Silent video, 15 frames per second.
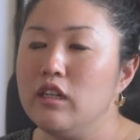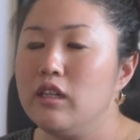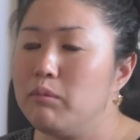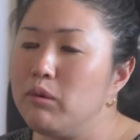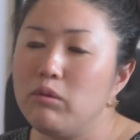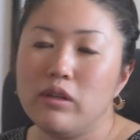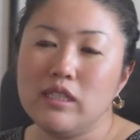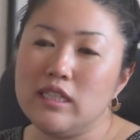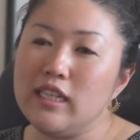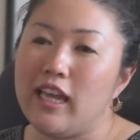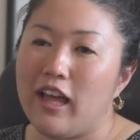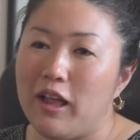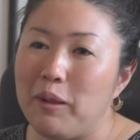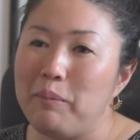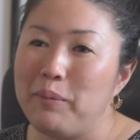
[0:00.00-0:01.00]
number one, seek
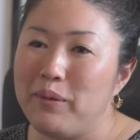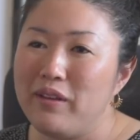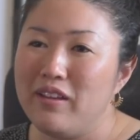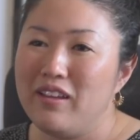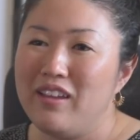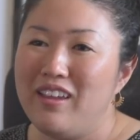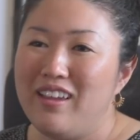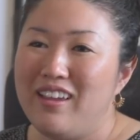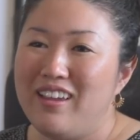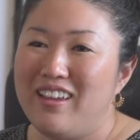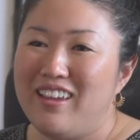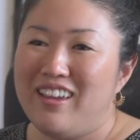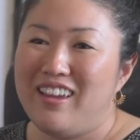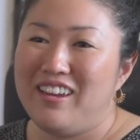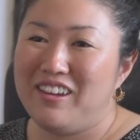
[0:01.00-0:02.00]
help.
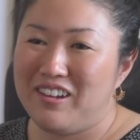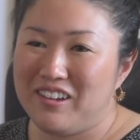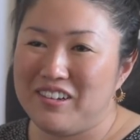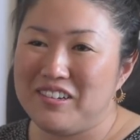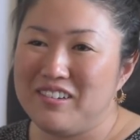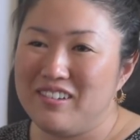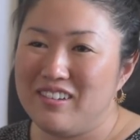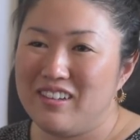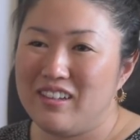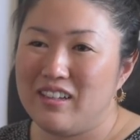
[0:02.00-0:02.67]
You know,